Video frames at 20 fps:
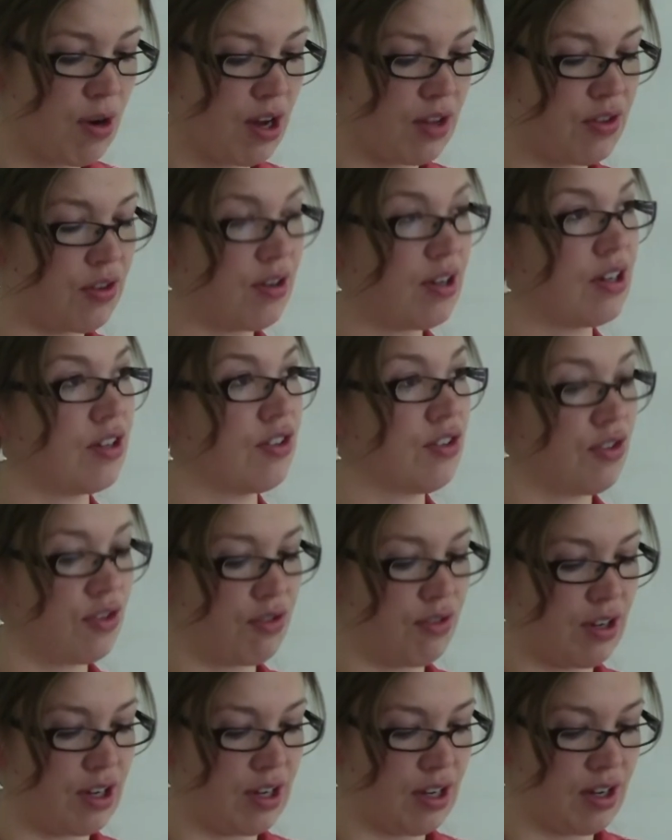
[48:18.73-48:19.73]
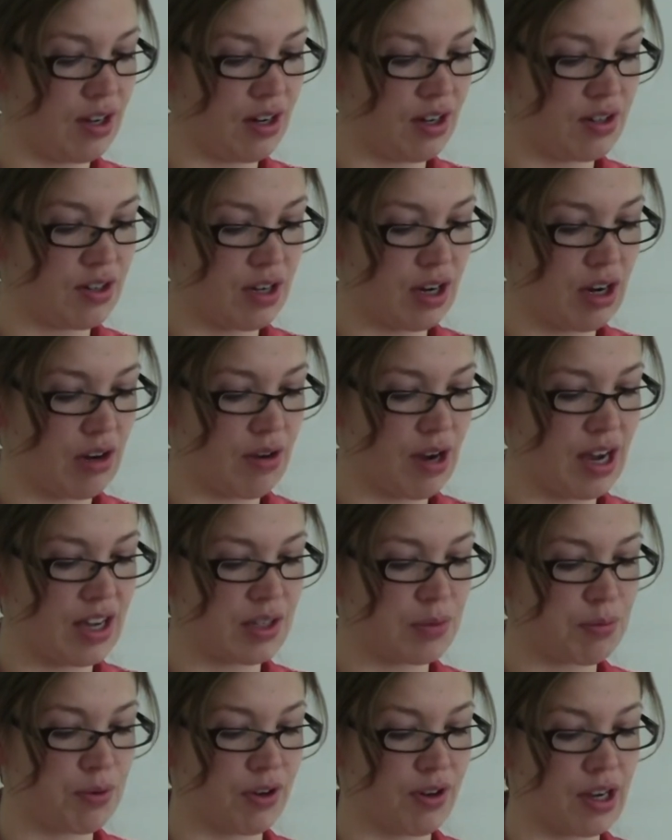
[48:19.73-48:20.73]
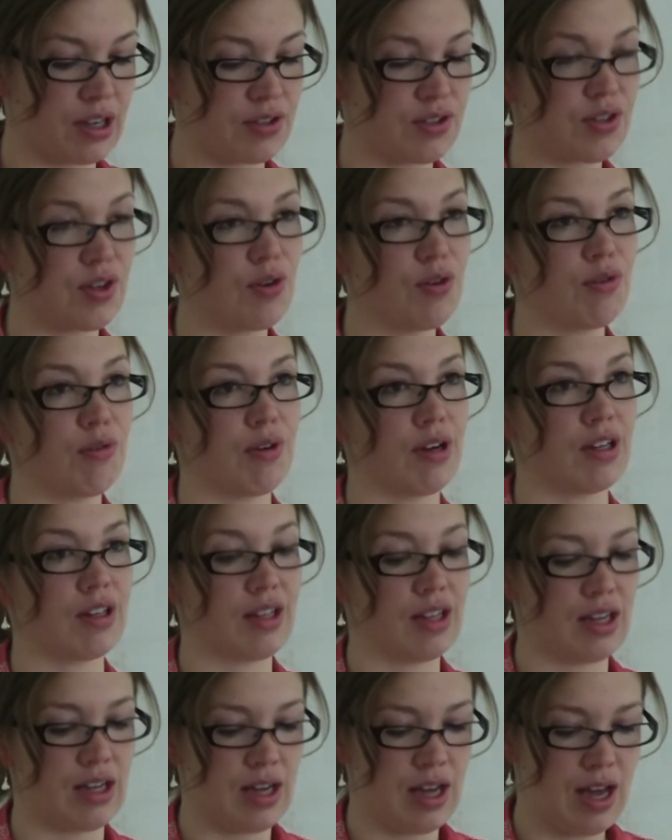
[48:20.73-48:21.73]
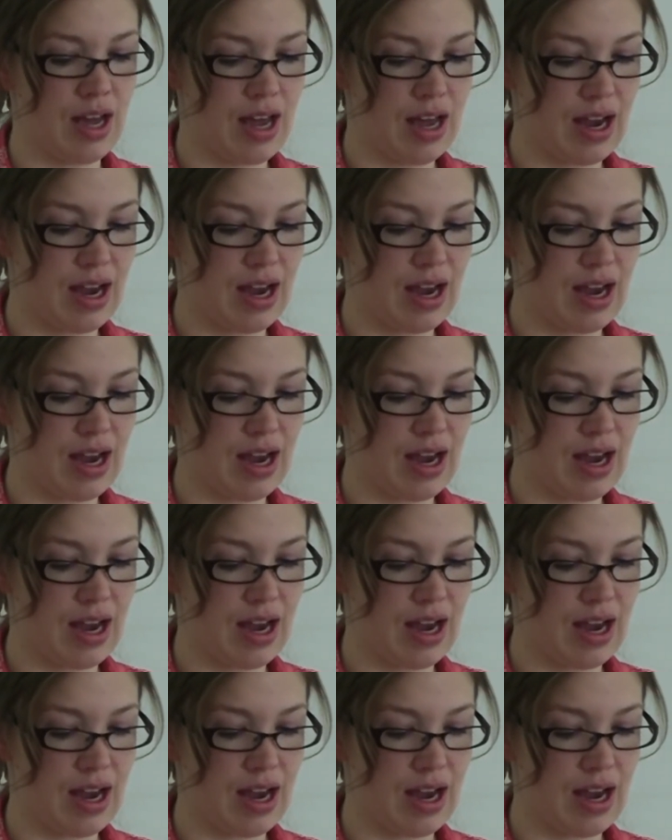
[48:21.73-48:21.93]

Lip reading: other industry in Ontario has progressed so quickly